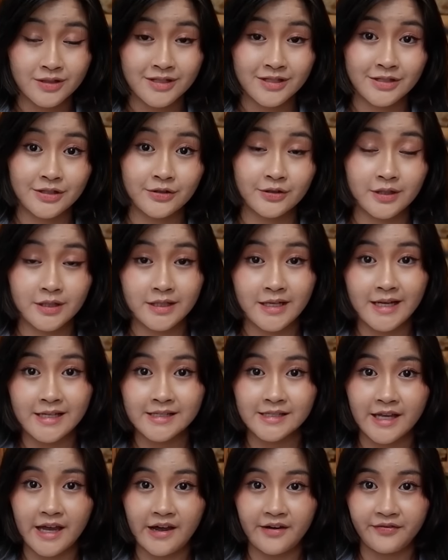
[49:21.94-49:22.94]
So the
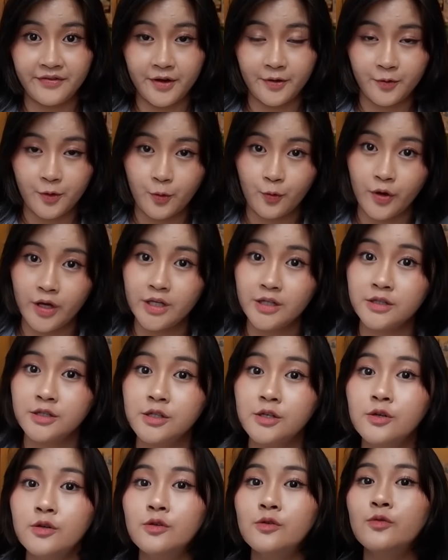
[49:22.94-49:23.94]
next cafe we went
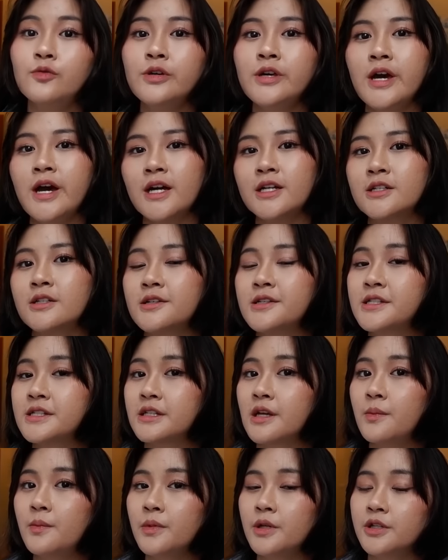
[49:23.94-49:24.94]
to, we actually
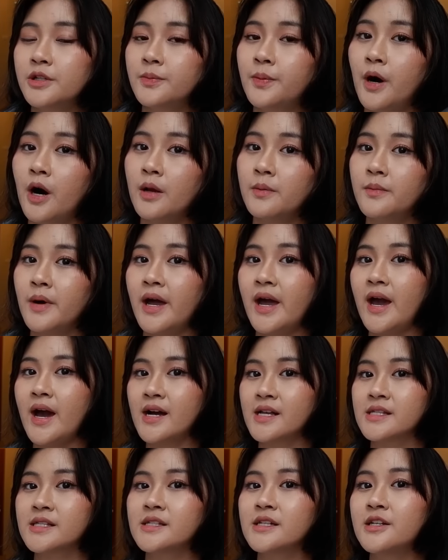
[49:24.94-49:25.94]
stumbled upon by
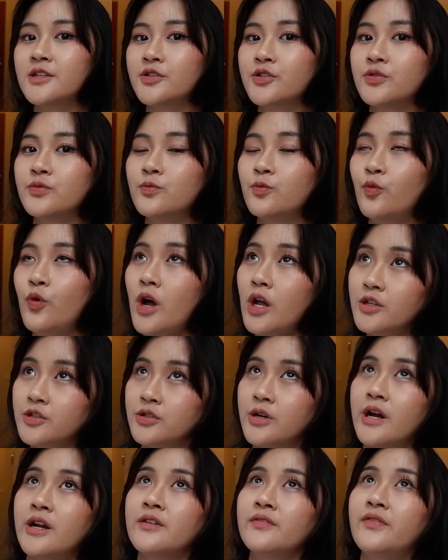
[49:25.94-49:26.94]
accident while
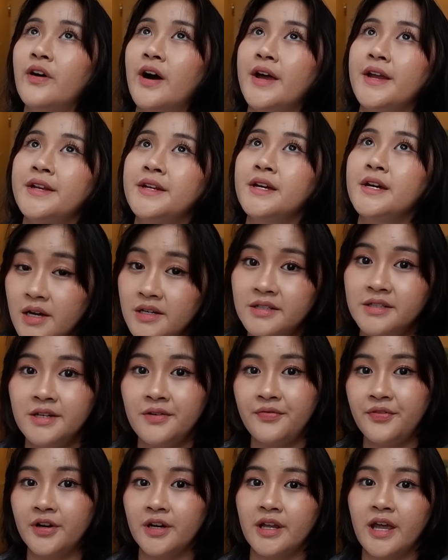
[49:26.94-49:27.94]
trying to find a
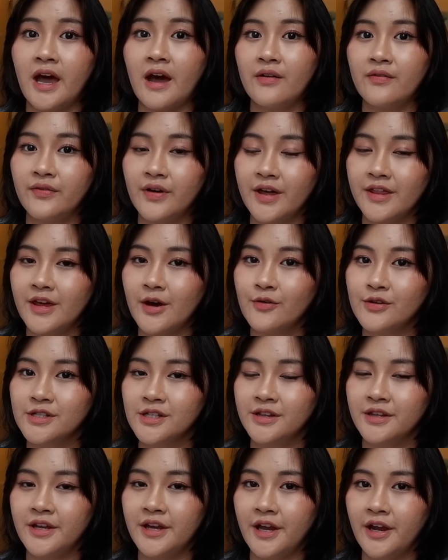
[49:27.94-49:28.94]
different cafe that was
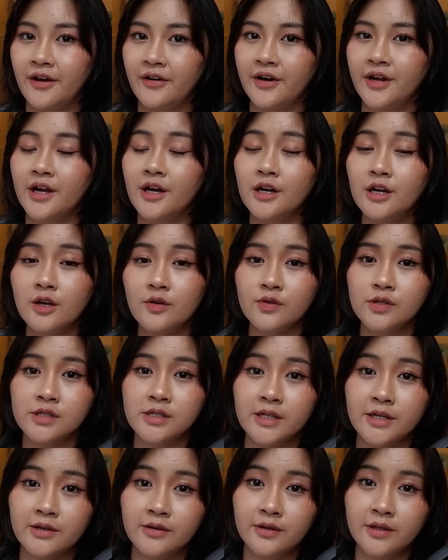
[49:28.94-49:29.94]
in the area. It was
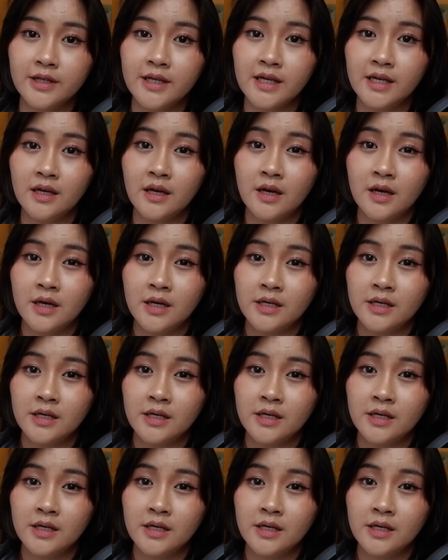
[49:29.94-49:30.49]
literally